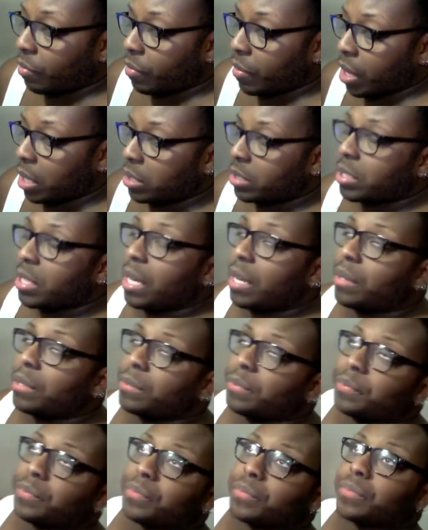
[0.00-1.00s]

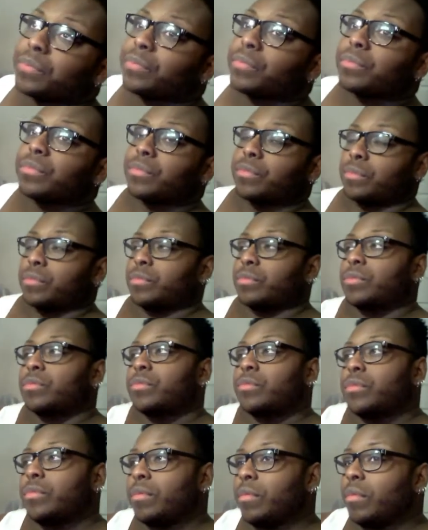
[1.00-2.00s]
so
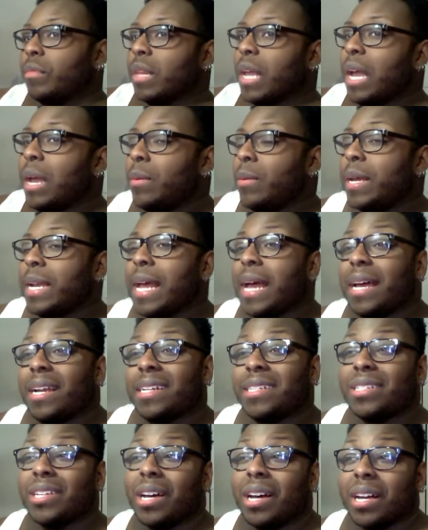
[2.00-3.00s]
they went down
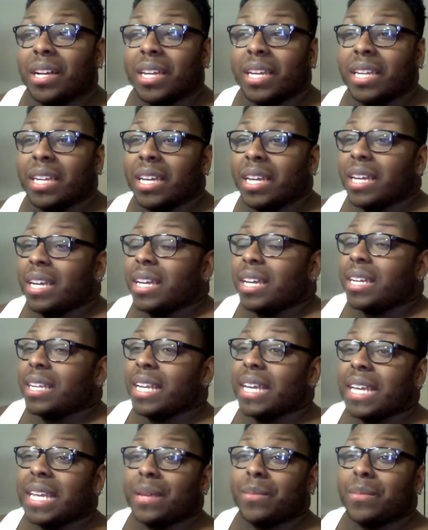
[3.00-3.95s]
there talking. Nikki